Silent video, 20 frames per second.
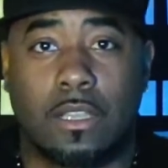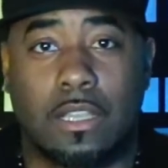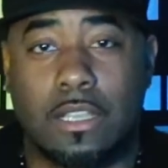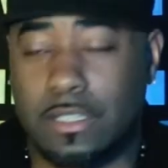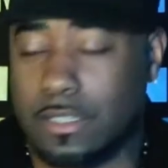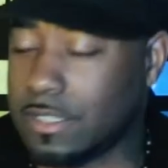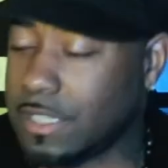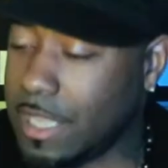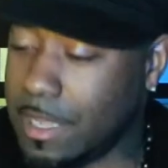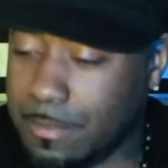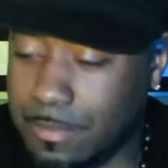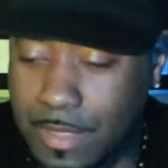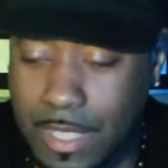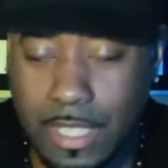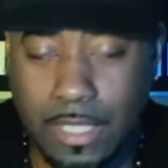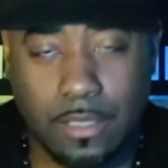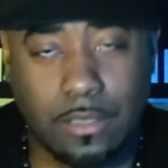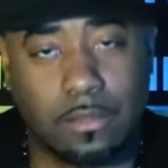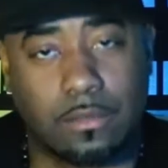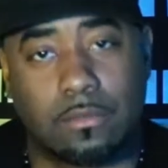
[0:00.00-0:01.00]
Same
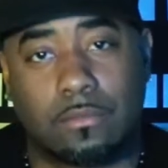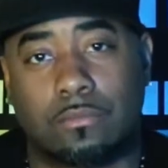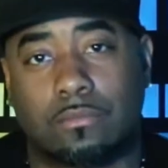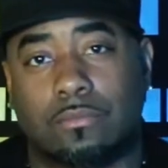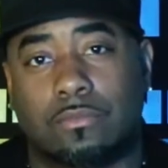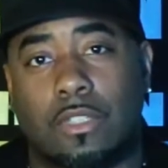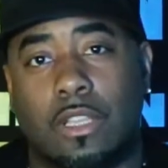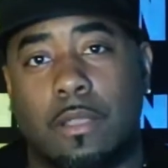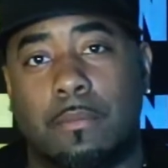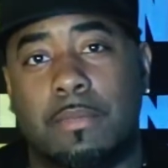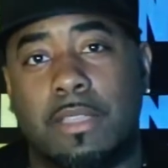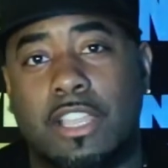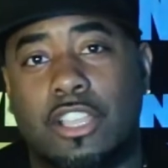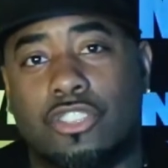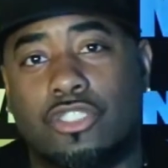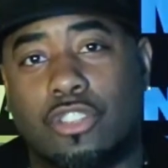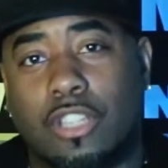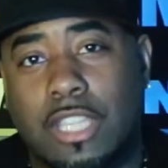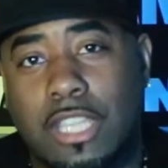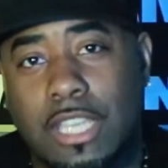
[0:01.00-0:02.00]
thing.
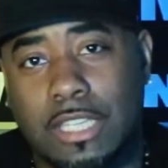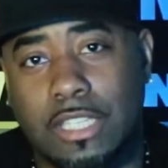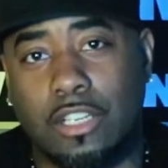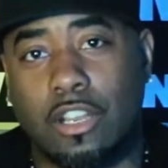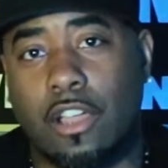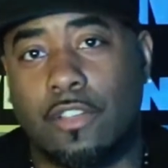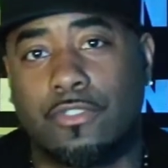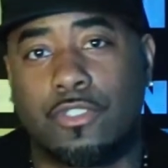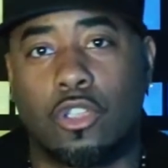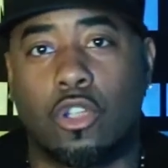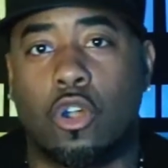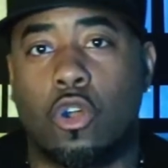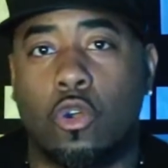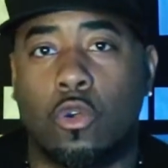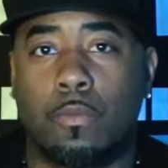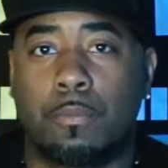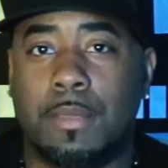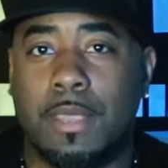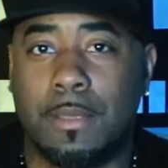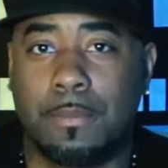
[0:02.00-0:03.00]
Because you're killing off your
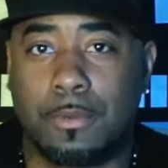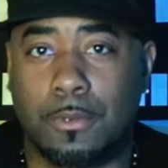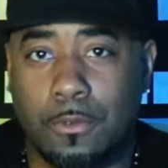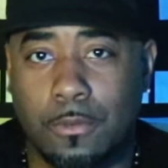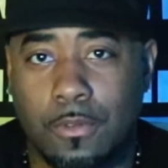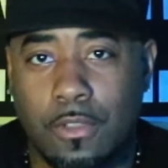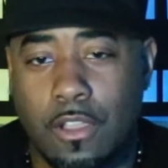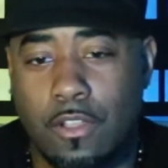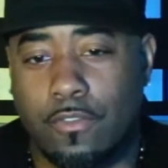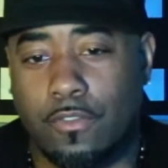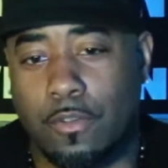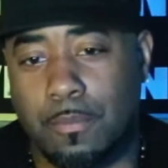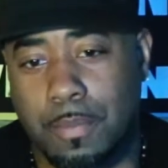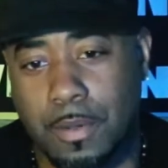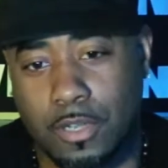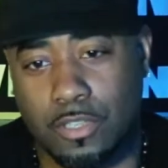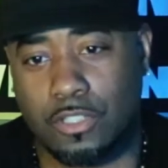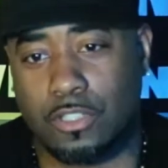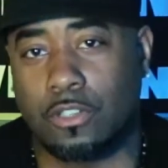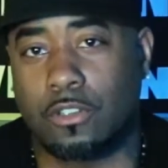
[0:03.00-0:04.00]
own people for
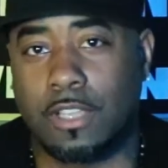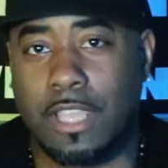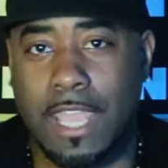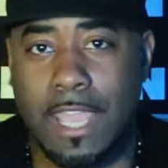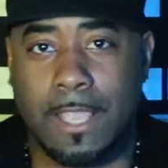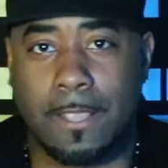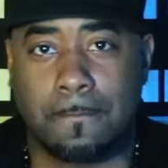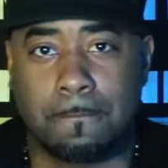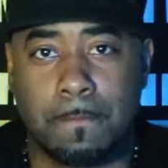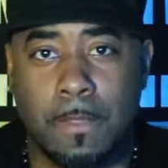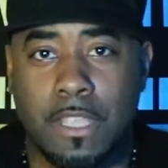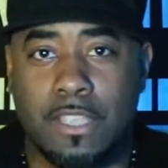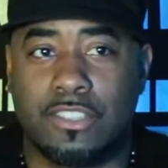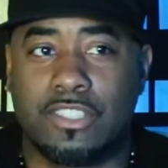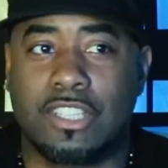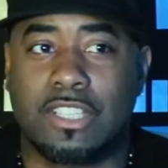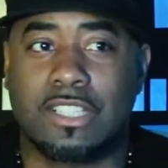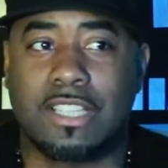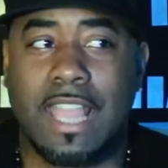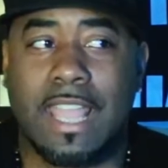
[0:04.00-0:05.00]
personal gain.
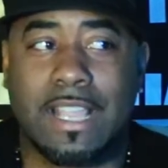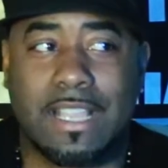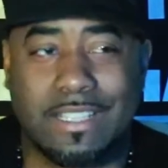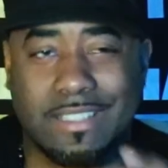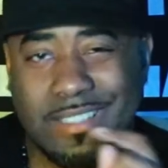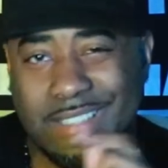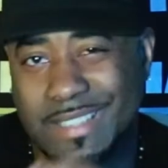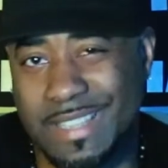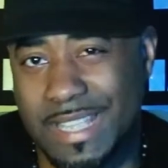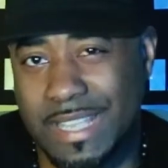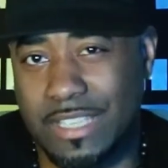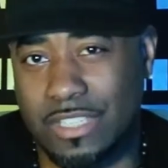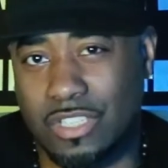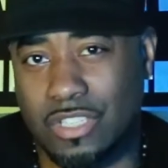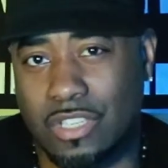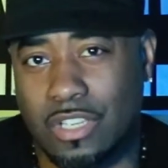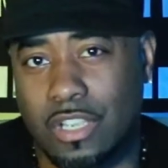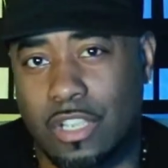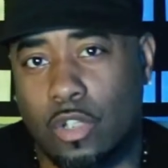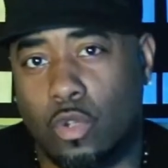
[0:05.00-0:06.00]
Just like a
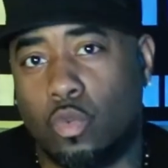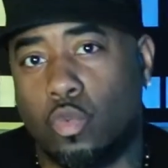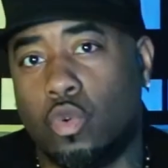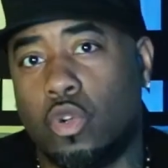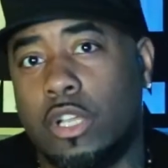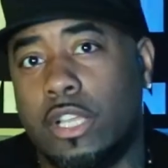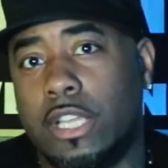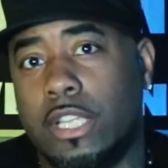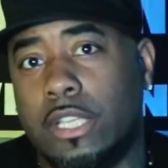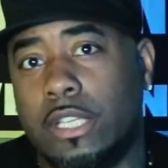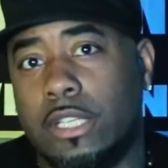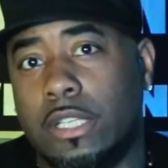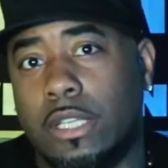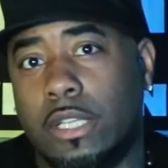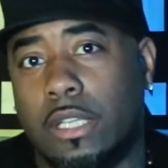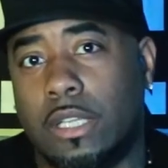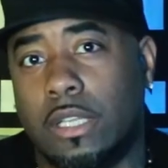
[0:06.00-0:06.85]
snitch would